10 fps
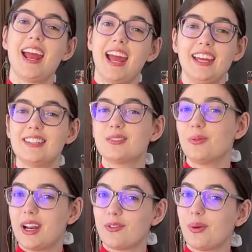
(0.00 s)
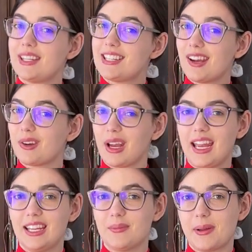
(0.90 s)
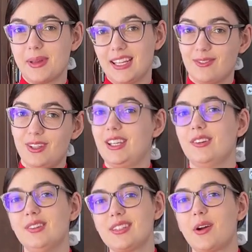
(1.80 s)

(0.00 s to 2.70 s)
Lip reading: is whenever we decorate in my baking videos,